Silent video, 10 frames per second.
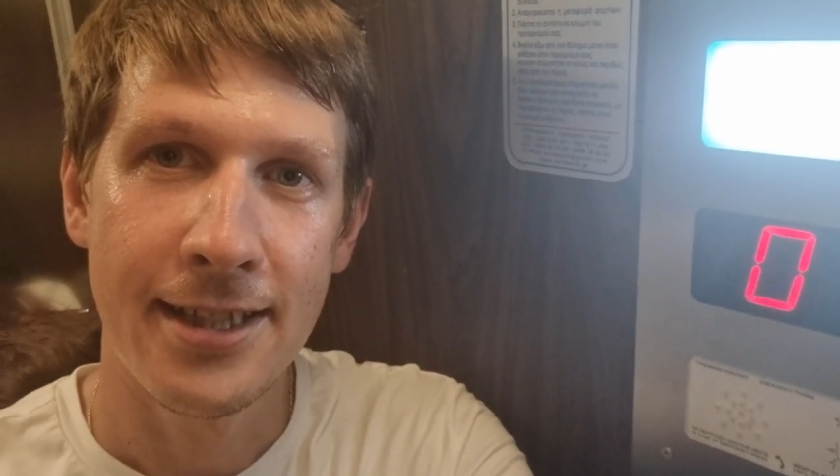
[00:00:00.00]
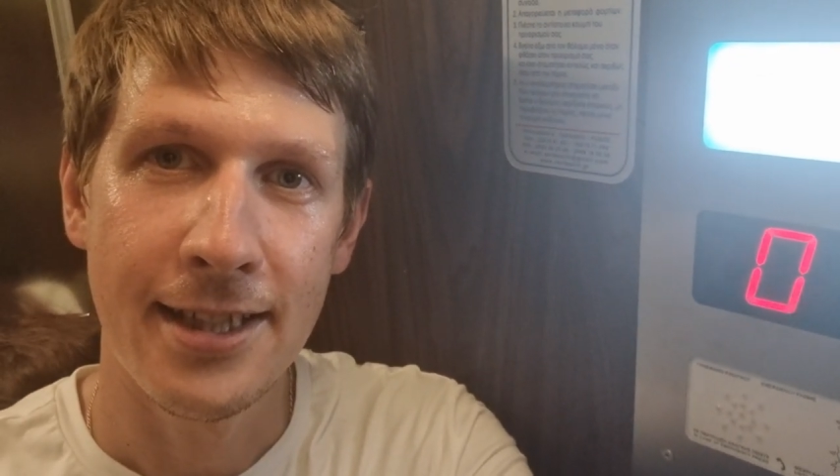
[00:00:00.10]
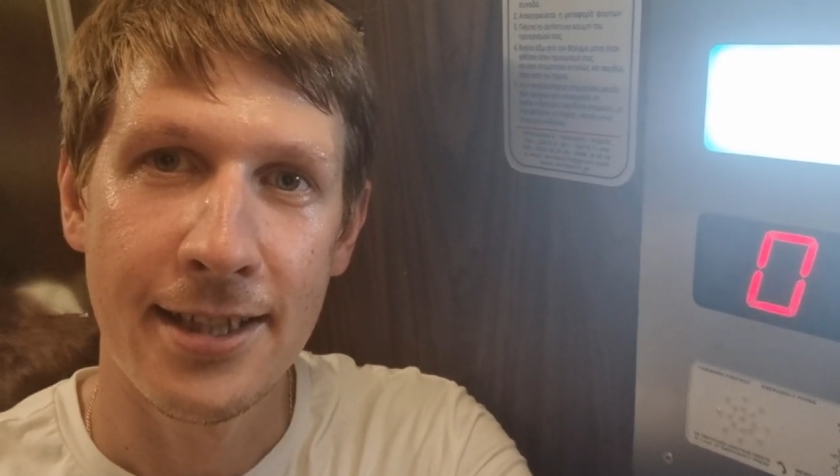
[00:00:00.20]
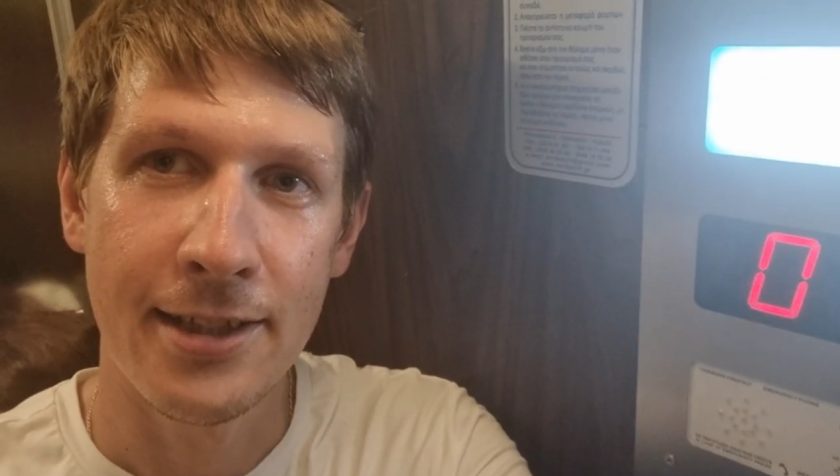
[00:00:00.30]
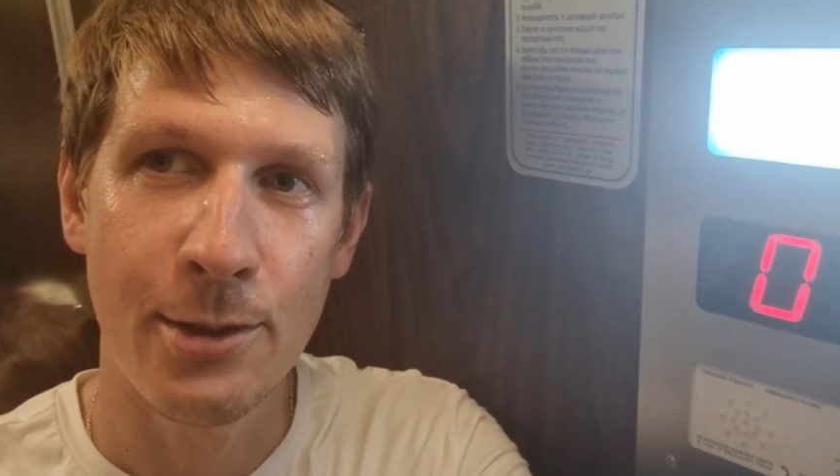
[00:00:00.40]

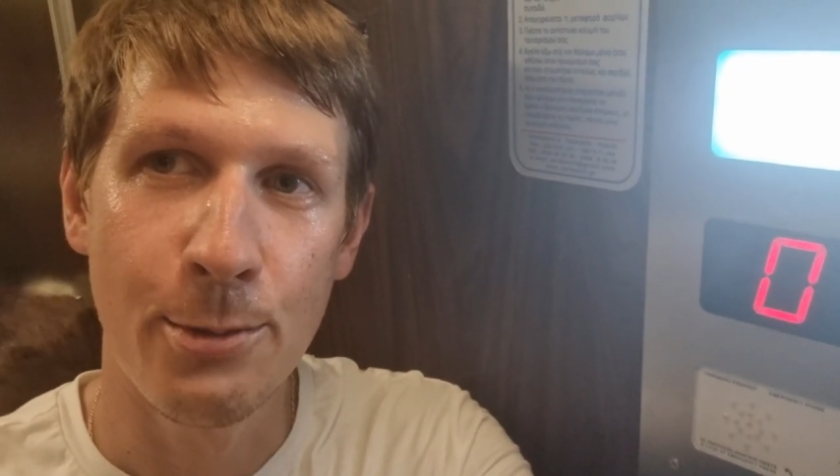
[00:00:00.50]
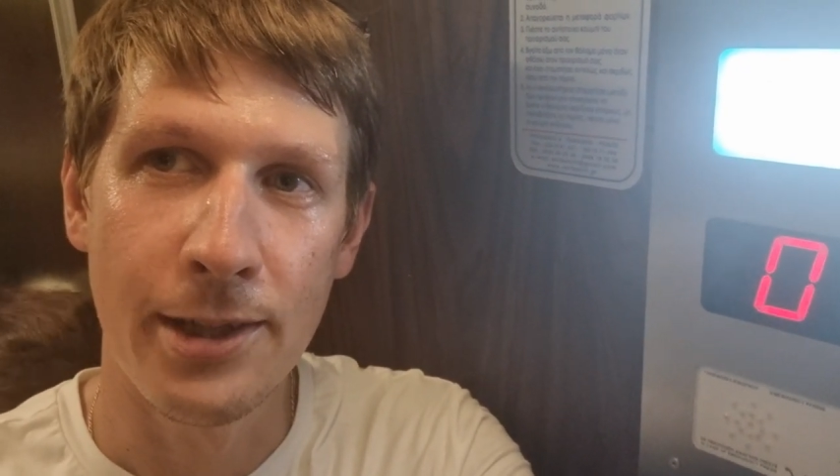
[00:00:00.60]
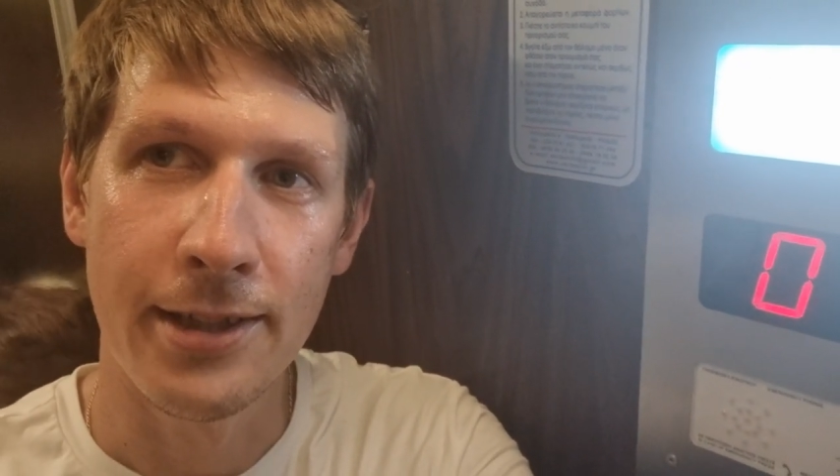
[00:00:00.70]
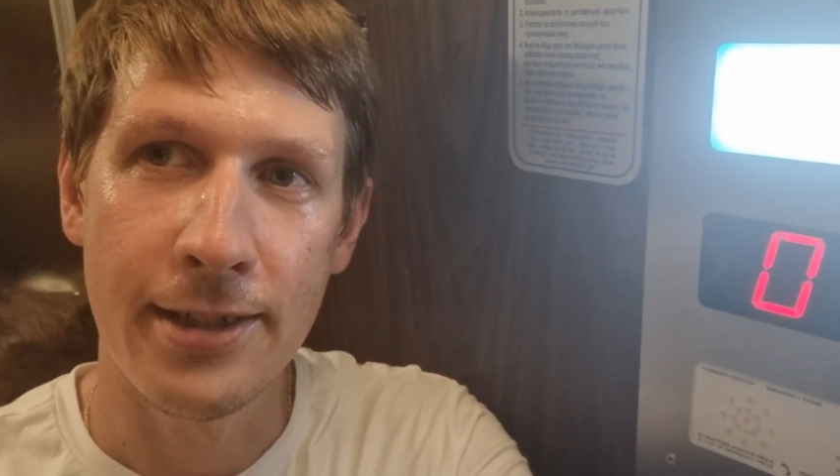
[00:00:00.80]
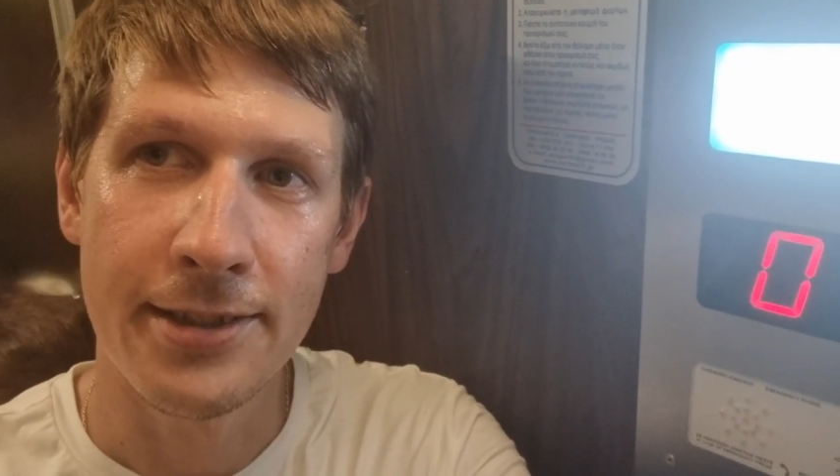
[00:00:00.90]
and no
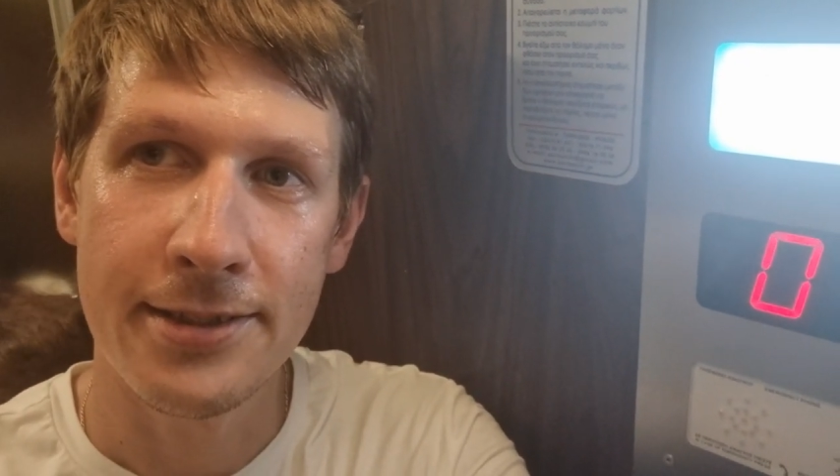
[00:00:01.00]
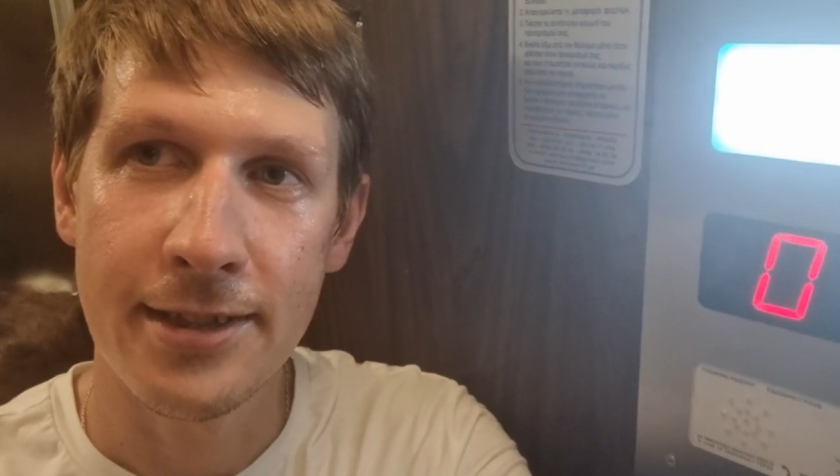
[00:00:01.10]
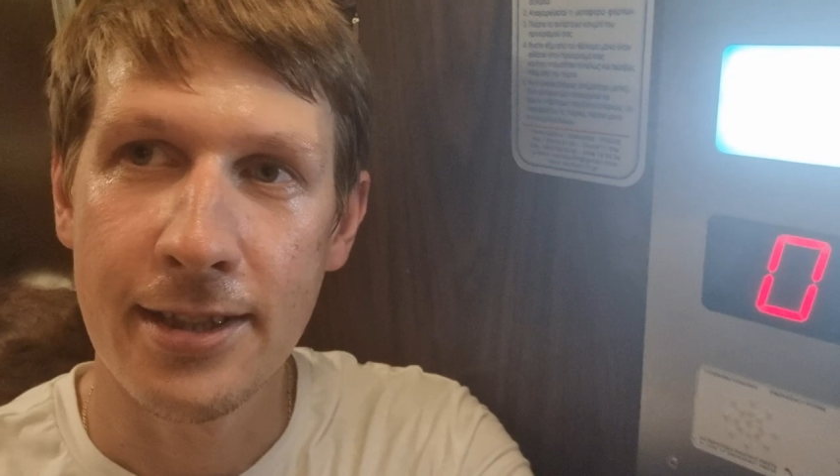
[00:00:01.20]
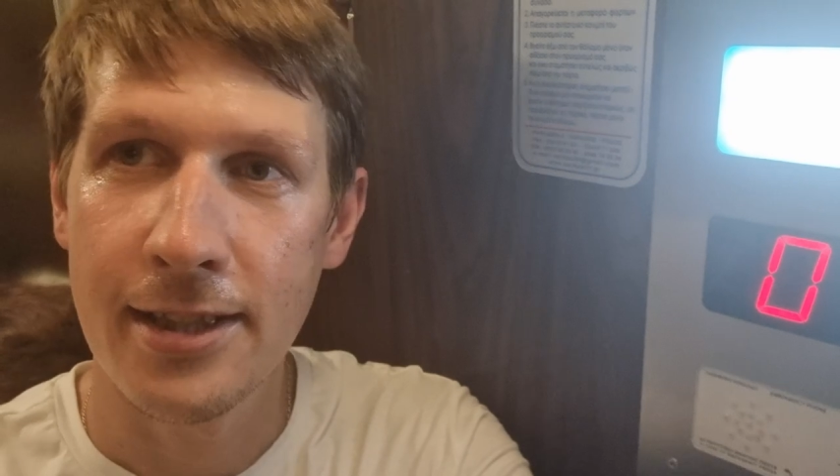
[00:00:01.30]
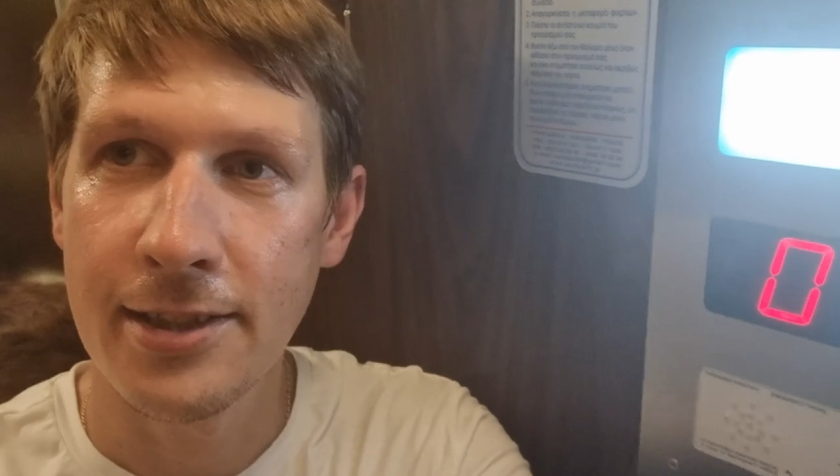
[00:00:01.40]
one is
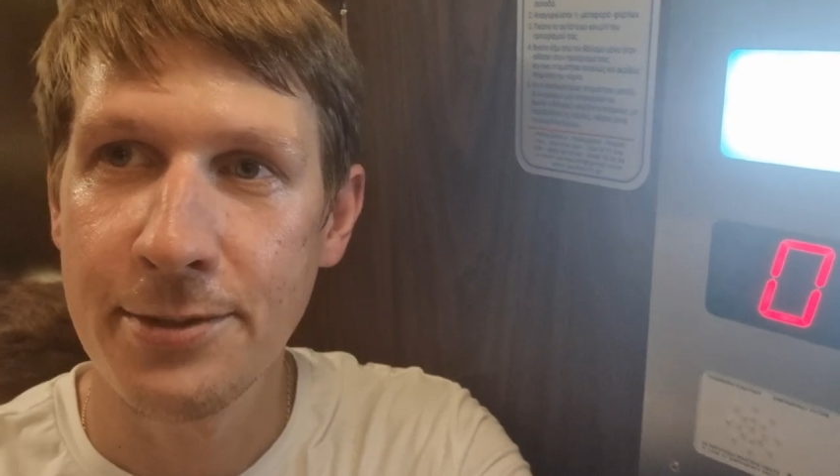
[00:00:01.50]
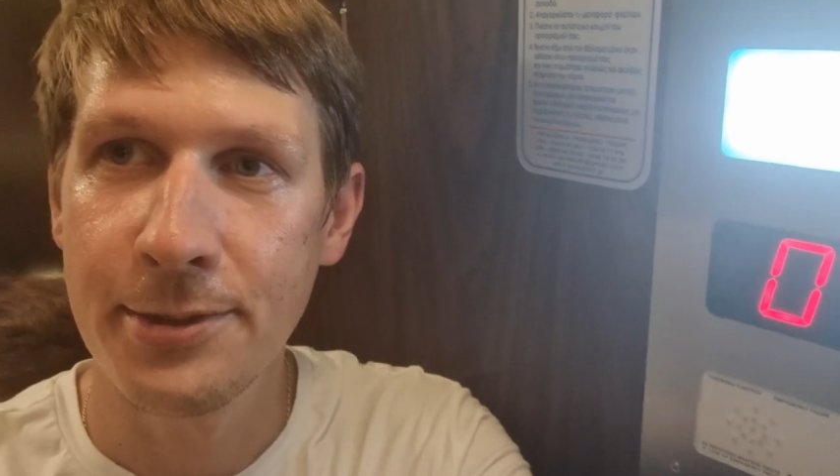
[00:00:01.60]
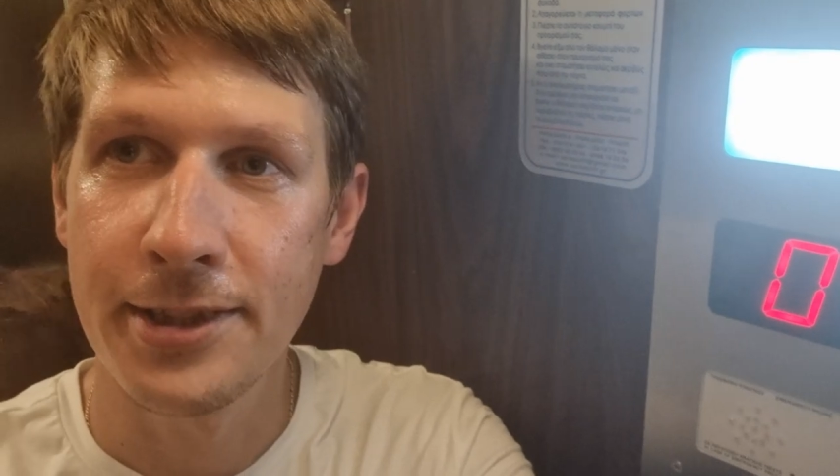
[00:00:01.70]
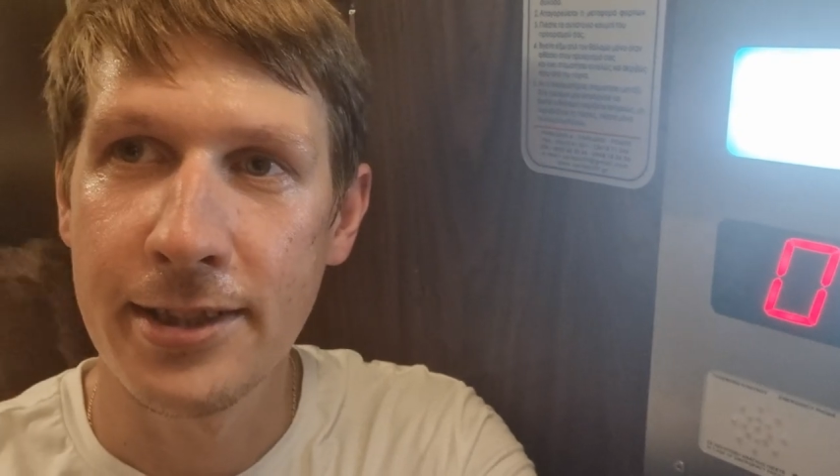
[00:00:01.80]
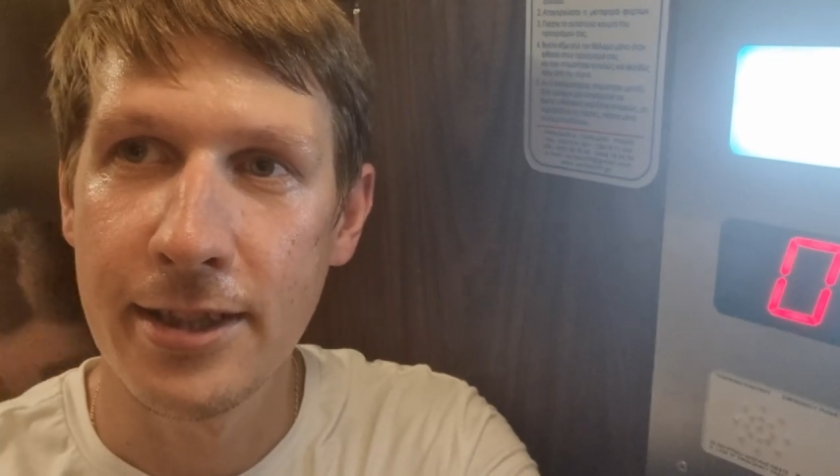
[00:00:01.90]

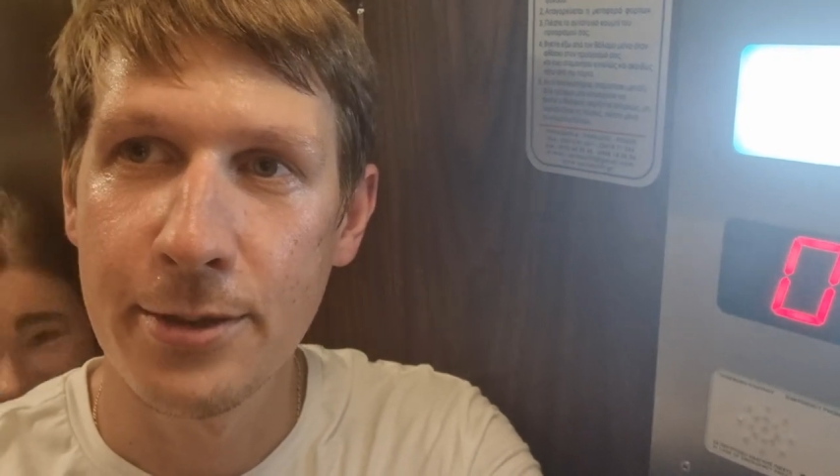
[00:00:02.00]
answering